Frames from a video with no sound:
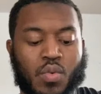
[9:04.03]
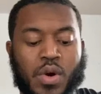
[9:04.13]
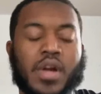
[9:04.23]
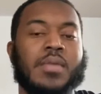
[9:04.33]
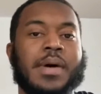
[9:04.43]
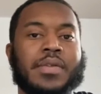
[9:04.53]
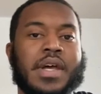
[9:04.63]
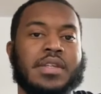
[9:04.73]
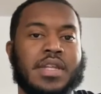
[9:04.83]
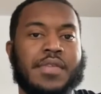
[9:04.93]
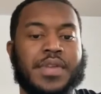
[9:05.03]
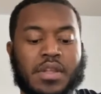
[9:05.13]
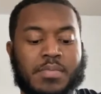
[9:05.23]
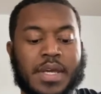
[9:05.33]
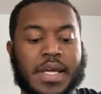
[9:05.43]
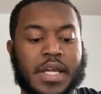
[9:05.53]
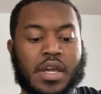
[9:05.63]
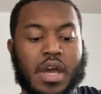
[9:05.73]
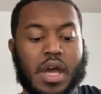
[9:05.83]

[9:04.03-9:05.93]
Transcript: worried about that safety in the beginning.